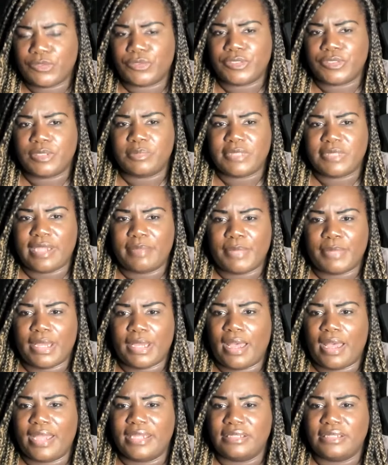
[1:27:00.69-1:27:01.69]
or some type of
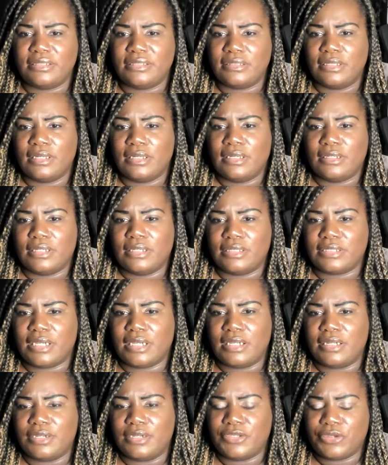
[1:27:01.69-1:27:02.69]
heist that's
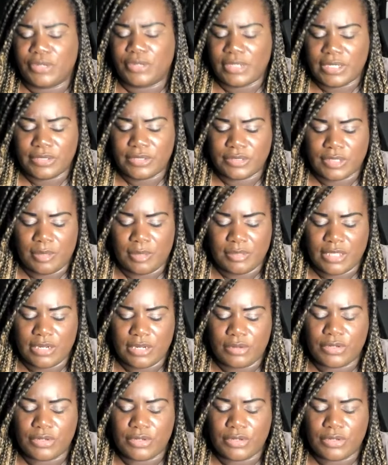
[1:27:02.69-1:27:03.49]
you're gonna hear something on the